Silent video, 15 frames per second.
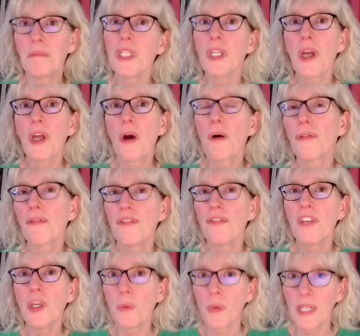a
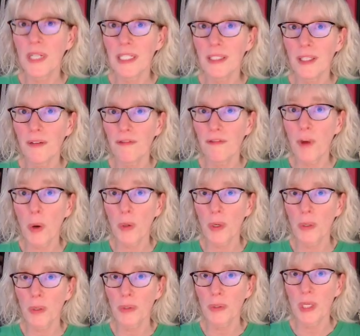few recent
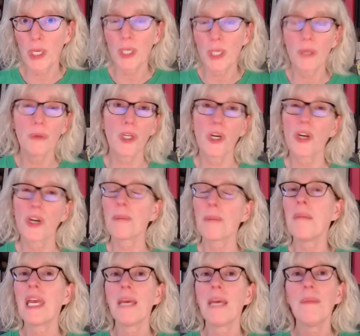photos that you took,
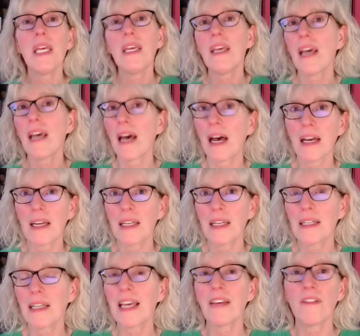maybe
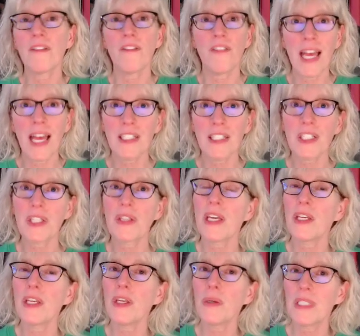an event
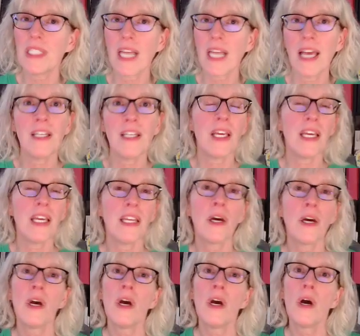that you attended,
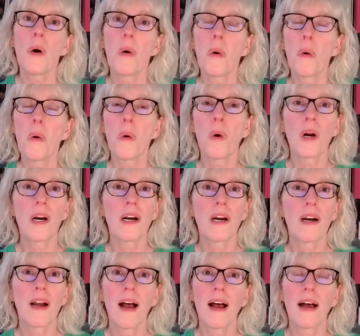or